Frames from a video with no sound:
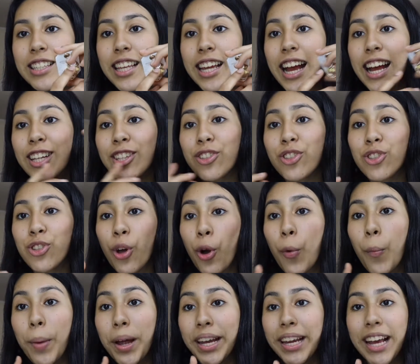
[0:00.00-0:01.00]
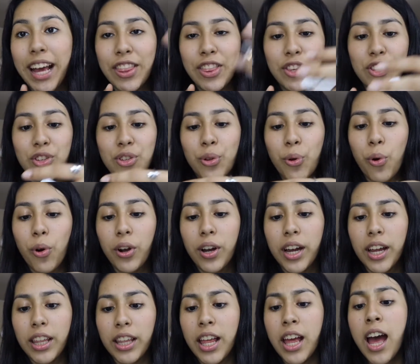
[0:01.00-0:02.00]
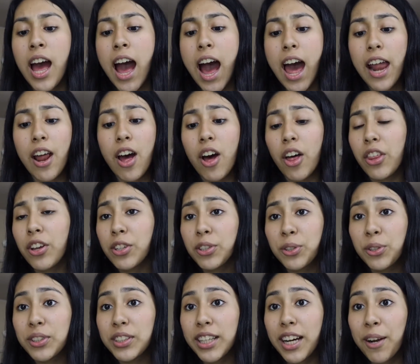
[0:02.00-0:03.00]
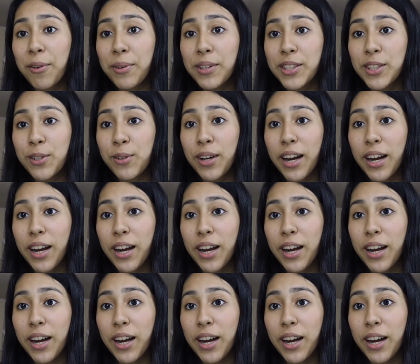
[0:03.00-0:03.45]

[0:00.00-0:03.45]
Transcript: They had so many at the store and at other stores that I went to,